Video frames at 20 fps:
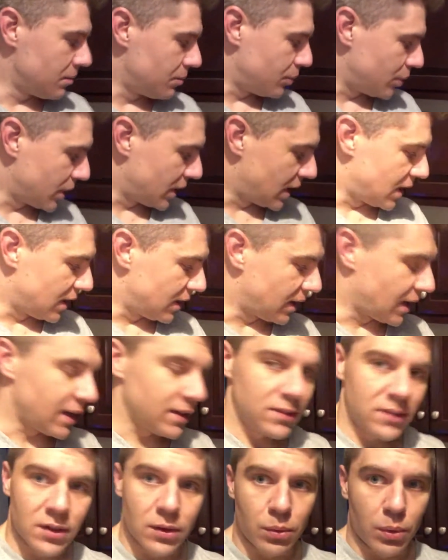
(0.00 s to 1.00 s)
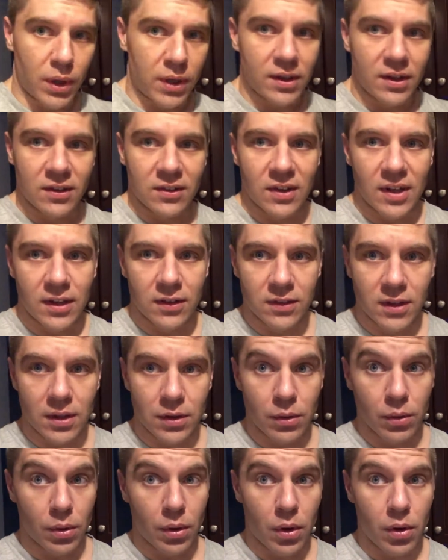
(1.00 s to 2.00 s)
but I still work these things in
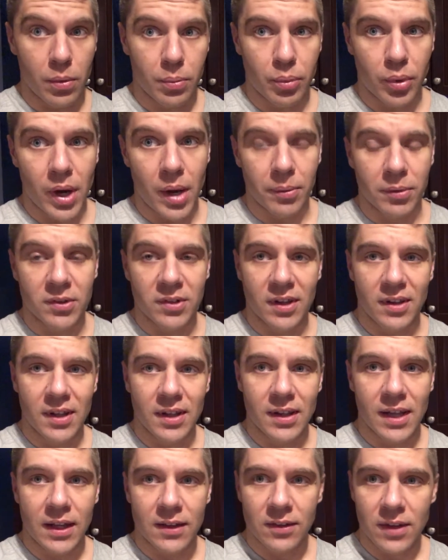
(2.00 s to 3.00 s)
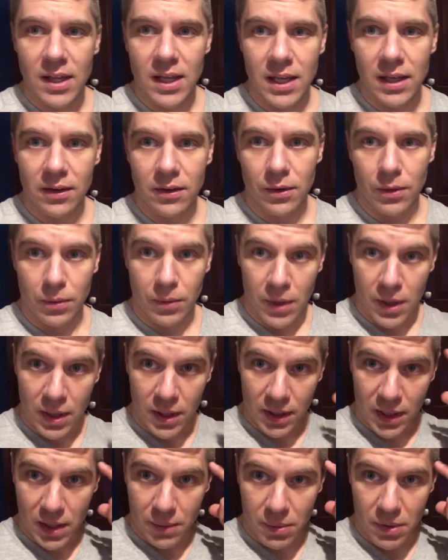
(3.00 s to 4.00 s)
through the whole prep, because I think that's key to
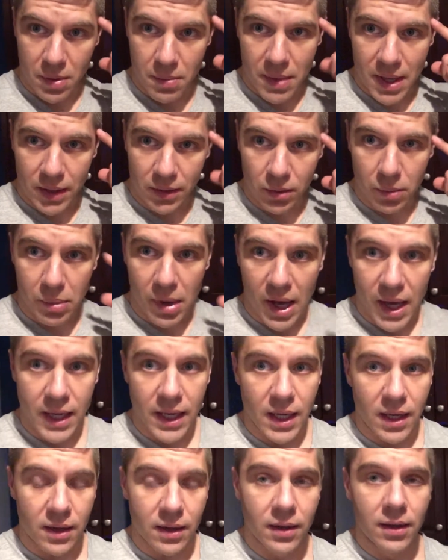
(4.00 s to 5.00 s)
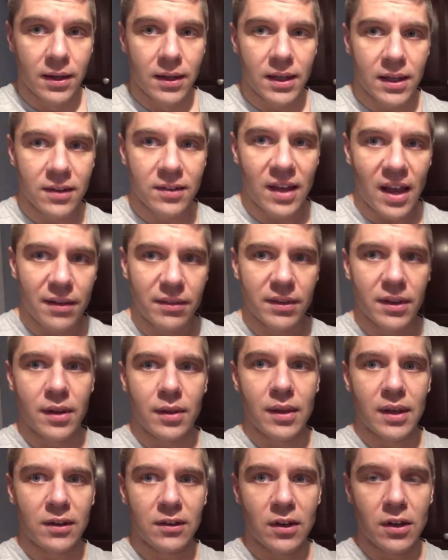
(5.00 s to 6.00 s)
keeping the mental buy-in, is having the
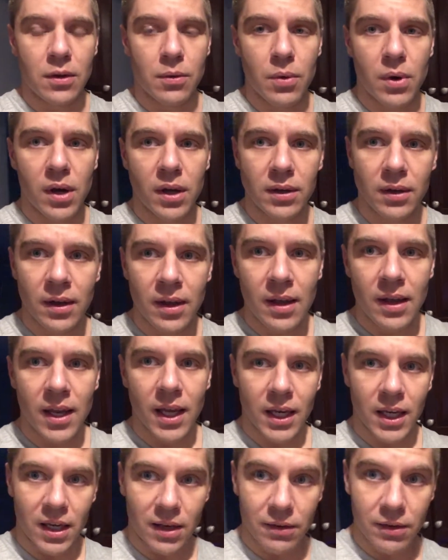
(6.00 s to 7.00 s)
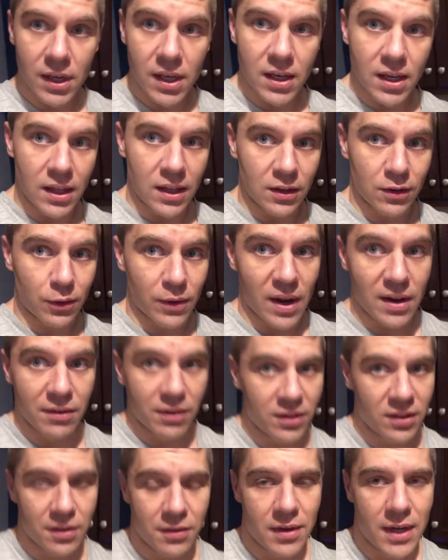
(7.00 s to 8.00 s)
things that you want and giving into these
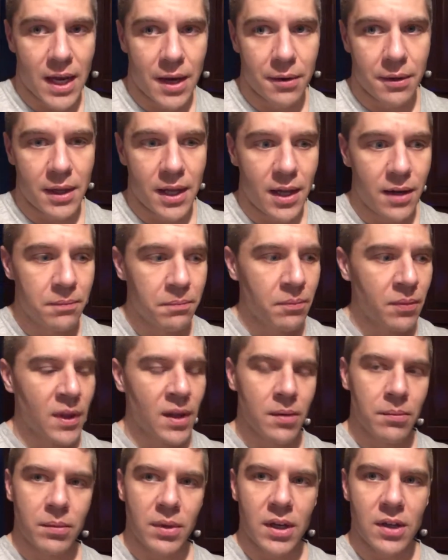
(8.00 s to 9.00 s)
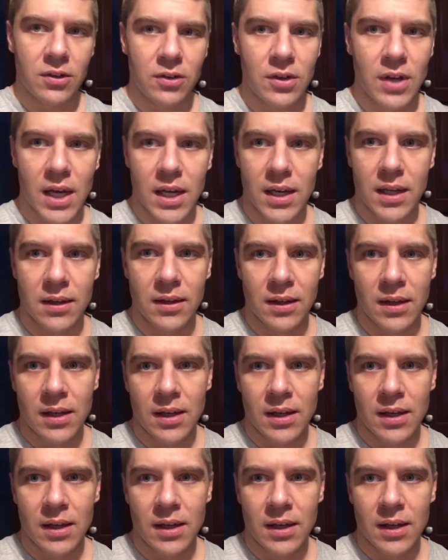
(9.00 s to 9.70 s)
cravings every now and then, because you gotta